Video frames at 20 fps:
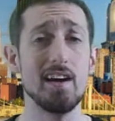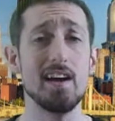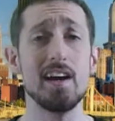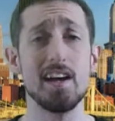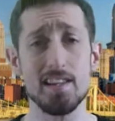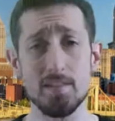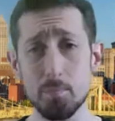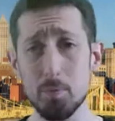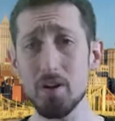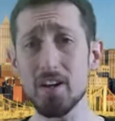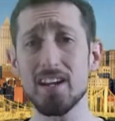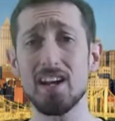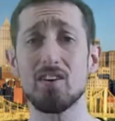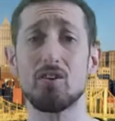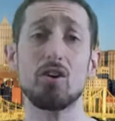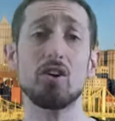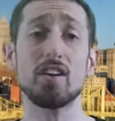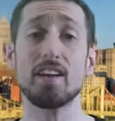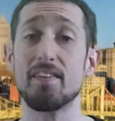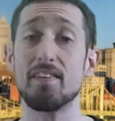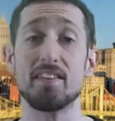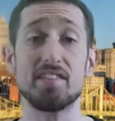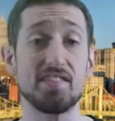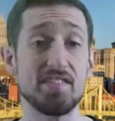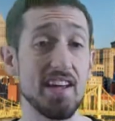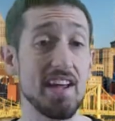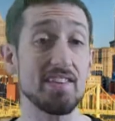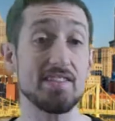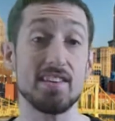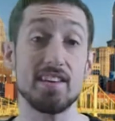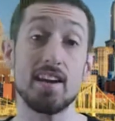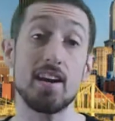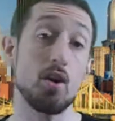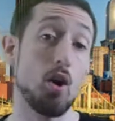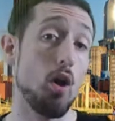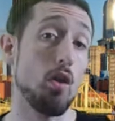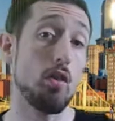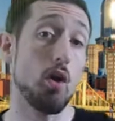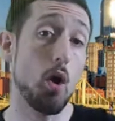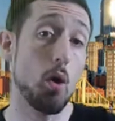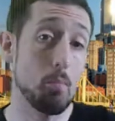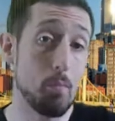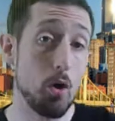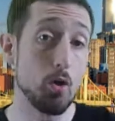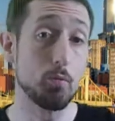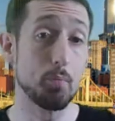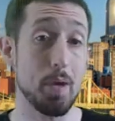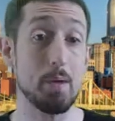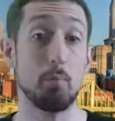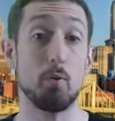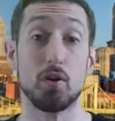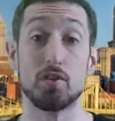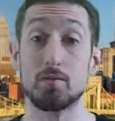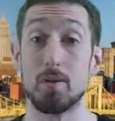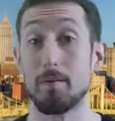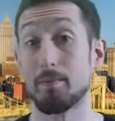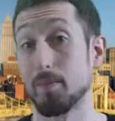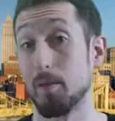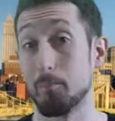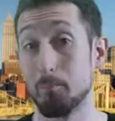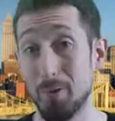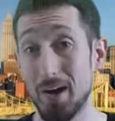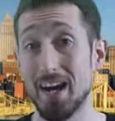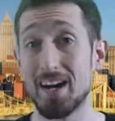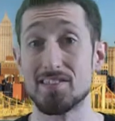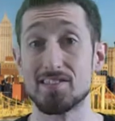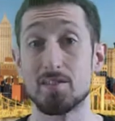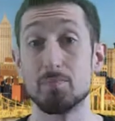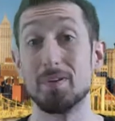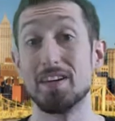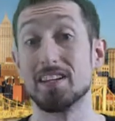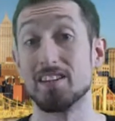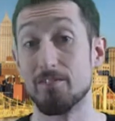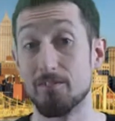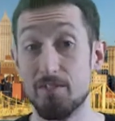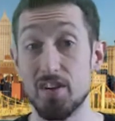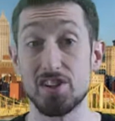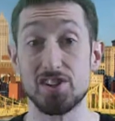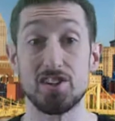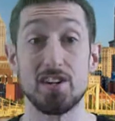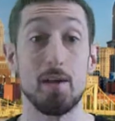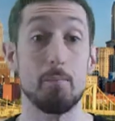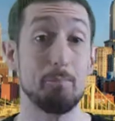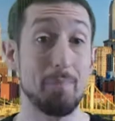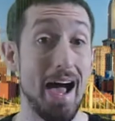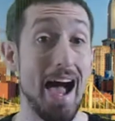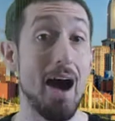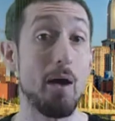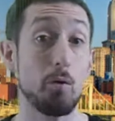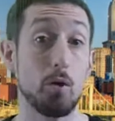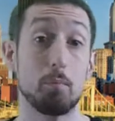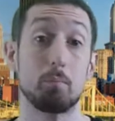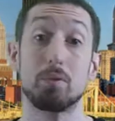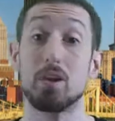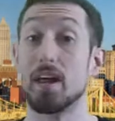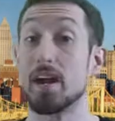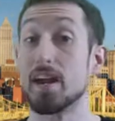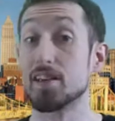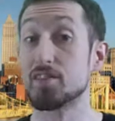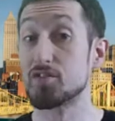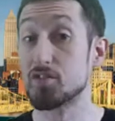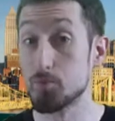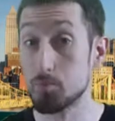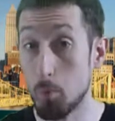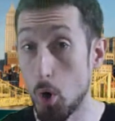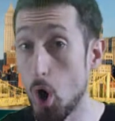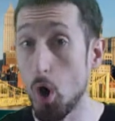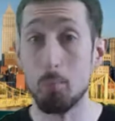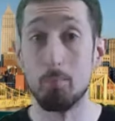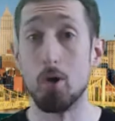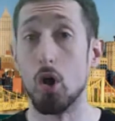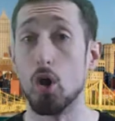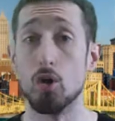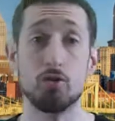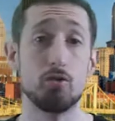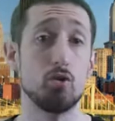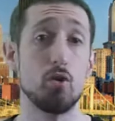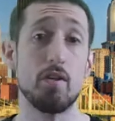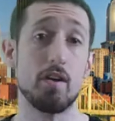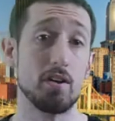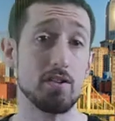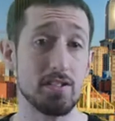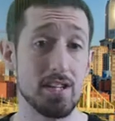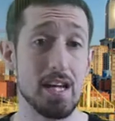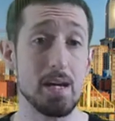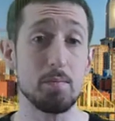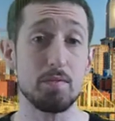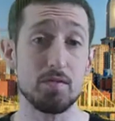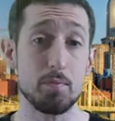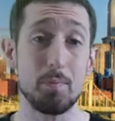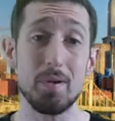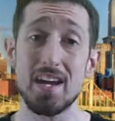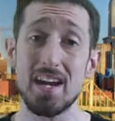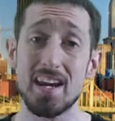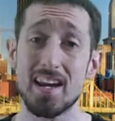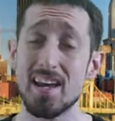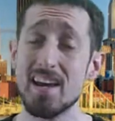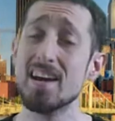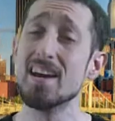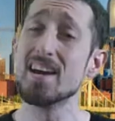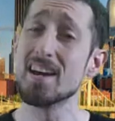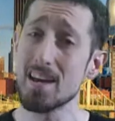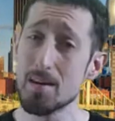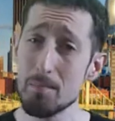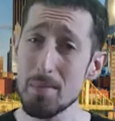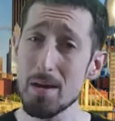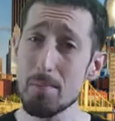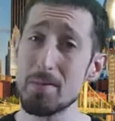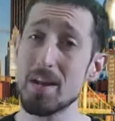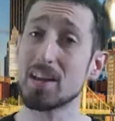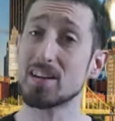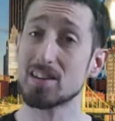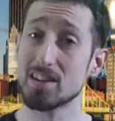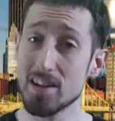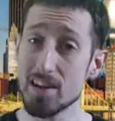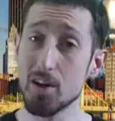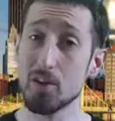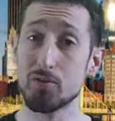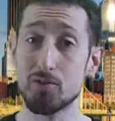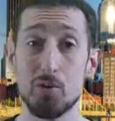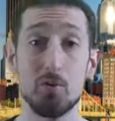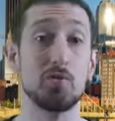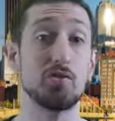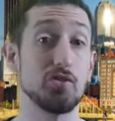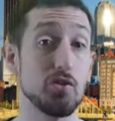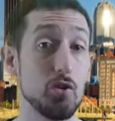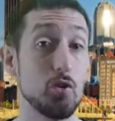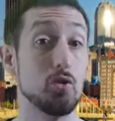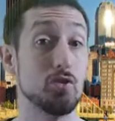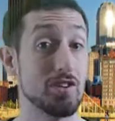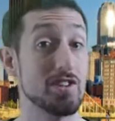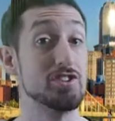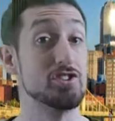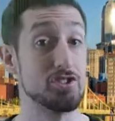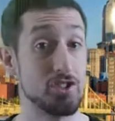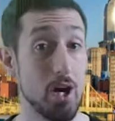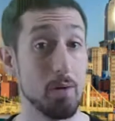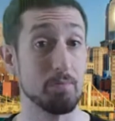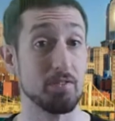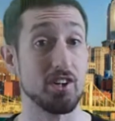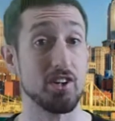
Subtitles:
It's pretty early in the season, and although most people expect the Pirates to be deficient in power and play small ball due to their team speed, it may be a little too soon to jump to